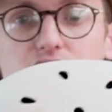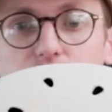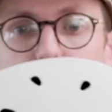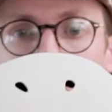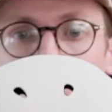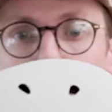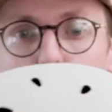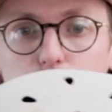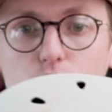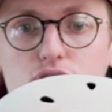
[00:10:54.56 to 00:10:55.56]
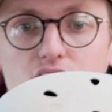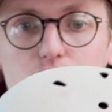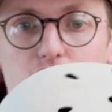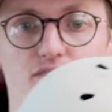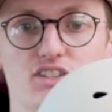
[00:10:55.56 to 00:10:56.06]
is your water sports
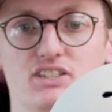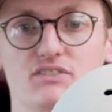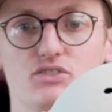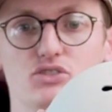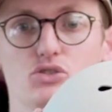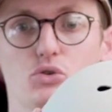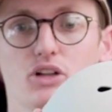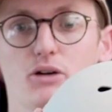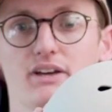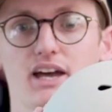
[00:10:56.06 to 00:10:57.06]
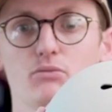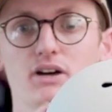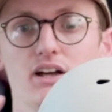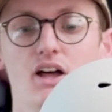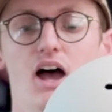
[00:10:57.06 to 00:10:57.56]
helmet. This is different to your climbing
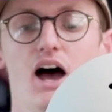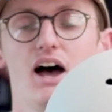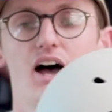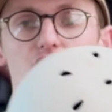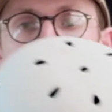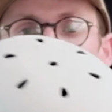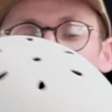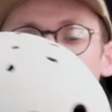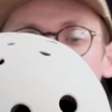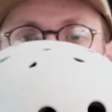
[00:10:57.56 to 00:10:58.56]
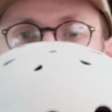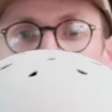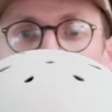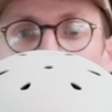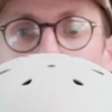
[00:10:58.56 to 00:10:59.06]
helmet. You'll wear this
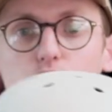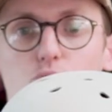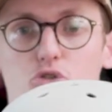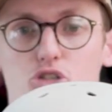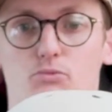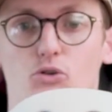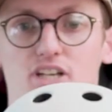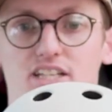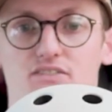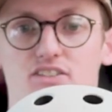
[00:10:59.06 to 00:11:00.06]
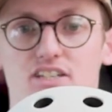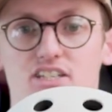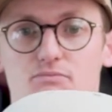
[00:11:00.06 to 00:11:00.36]
just for all water sports activities to